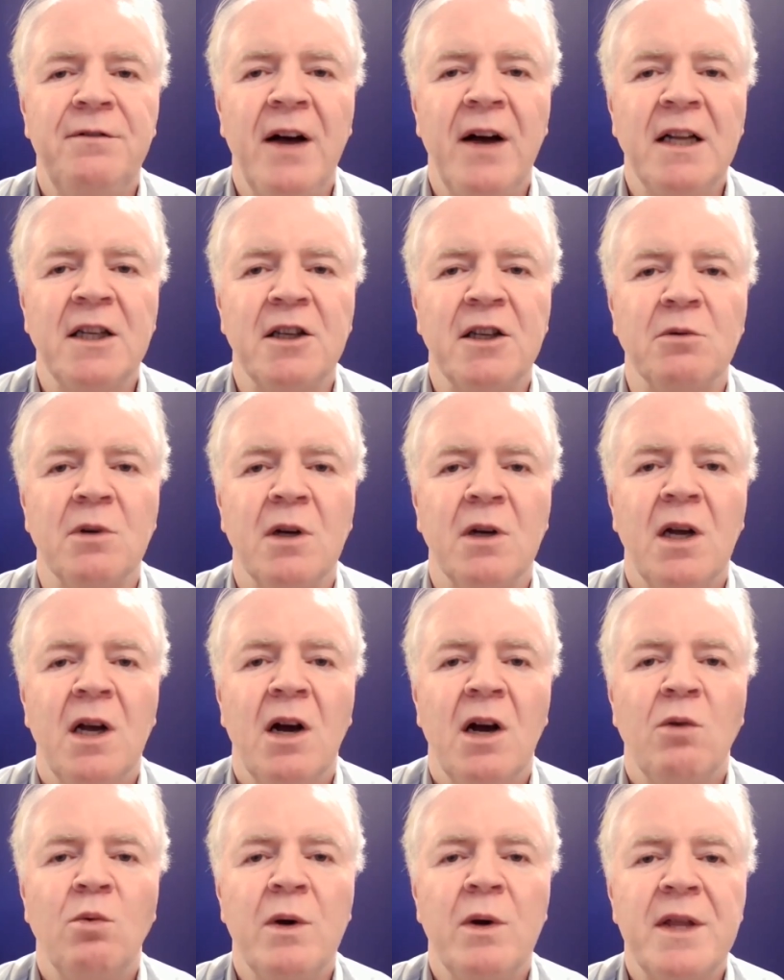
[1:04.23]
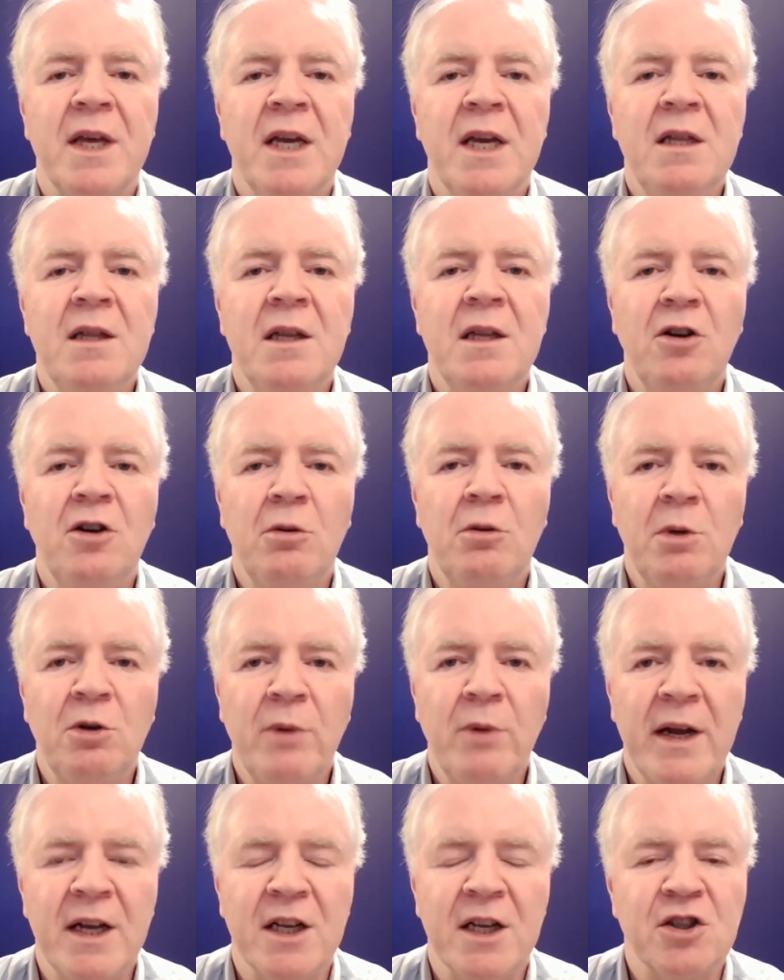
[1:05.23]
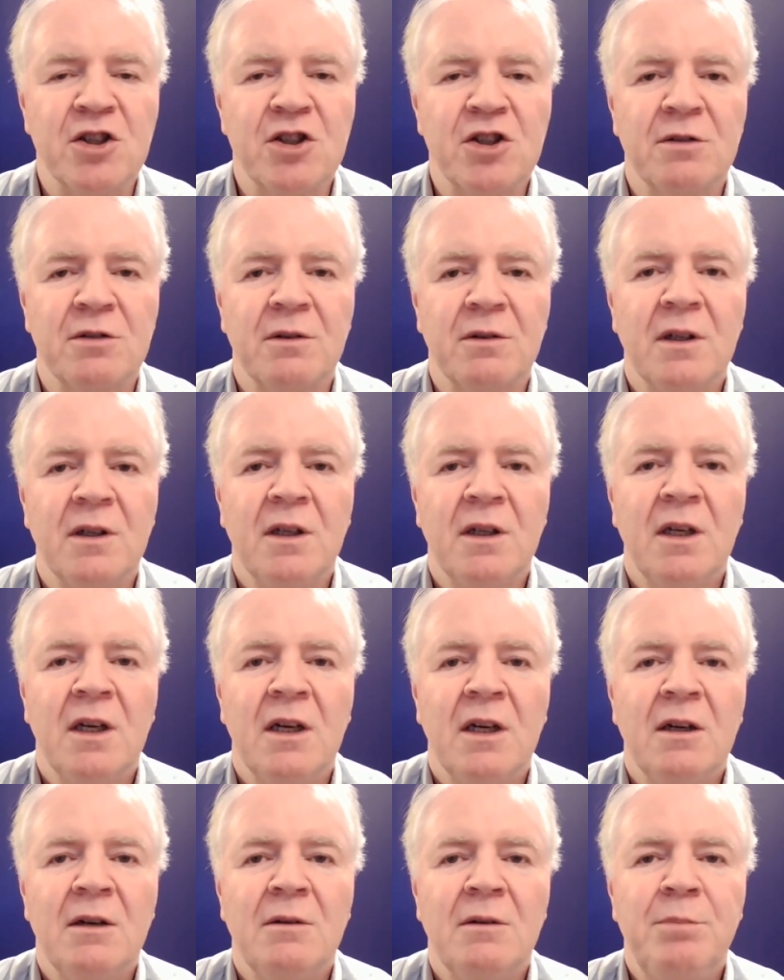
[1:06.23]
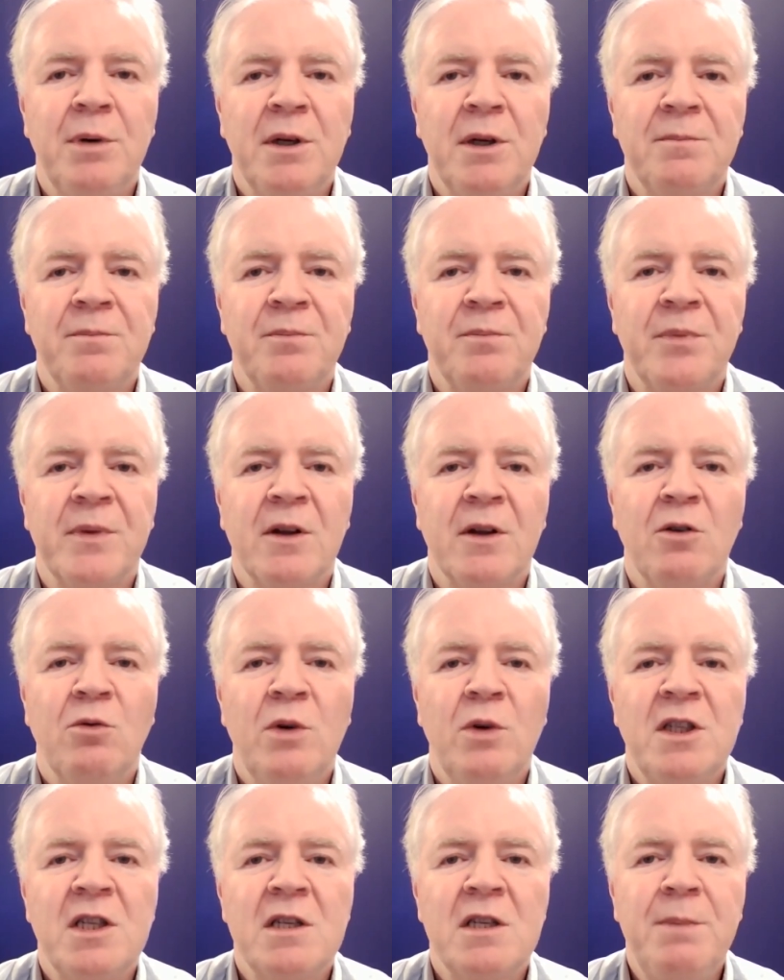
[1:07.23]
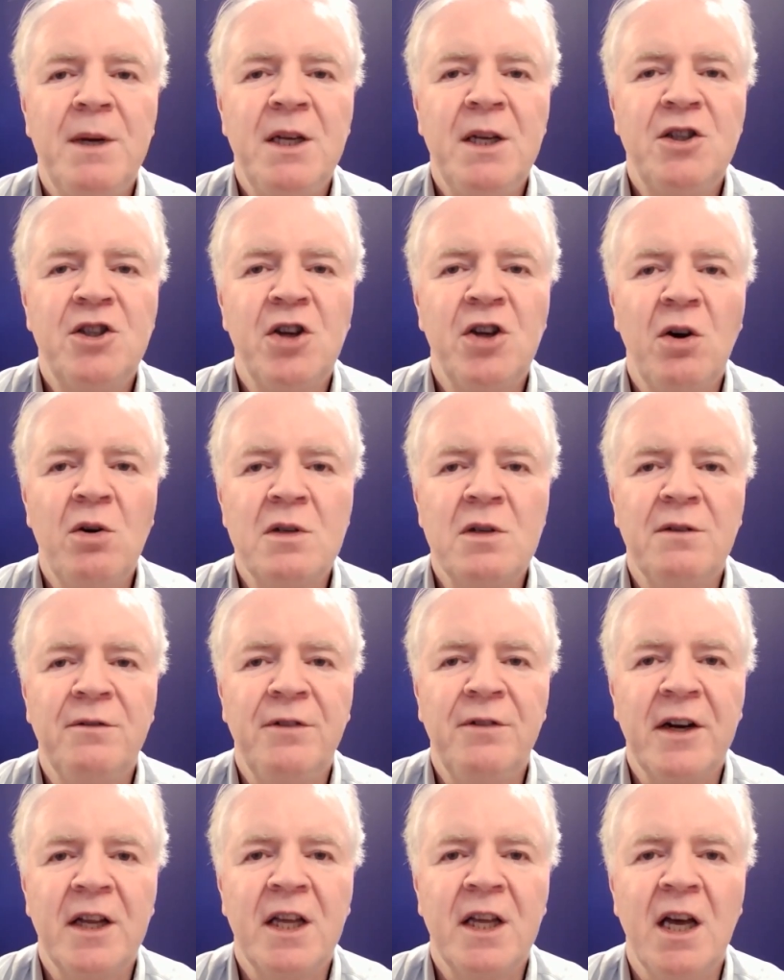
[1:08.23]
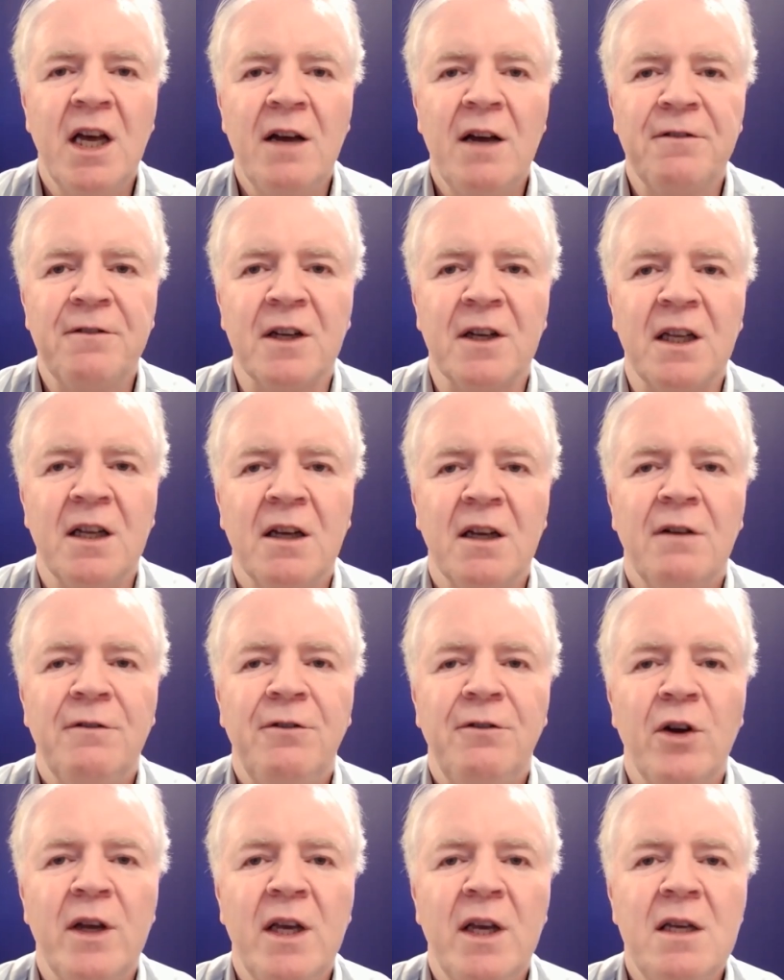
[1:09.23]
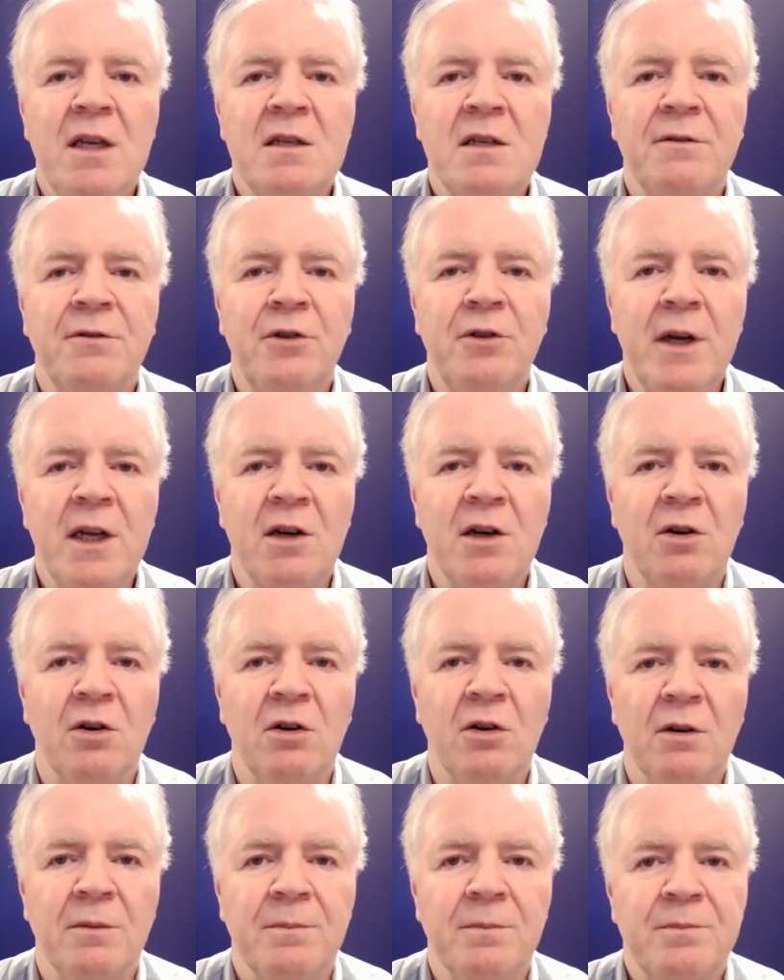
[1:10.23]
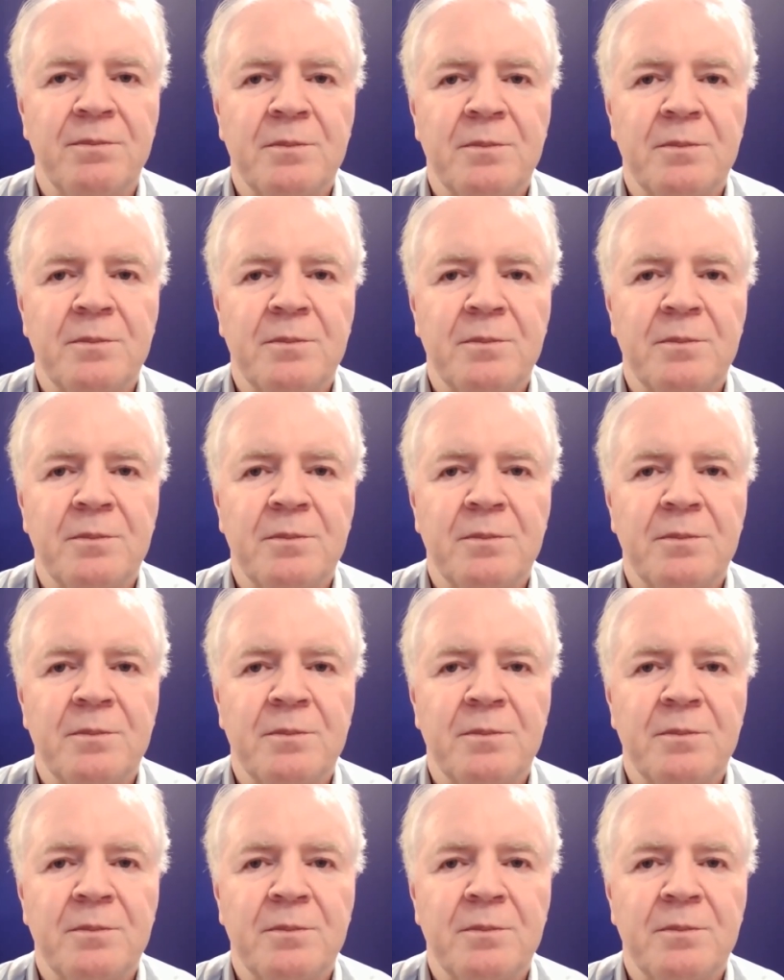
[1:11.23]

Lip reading: value within the normal range, but which has been chosen very carefully for ease of recall.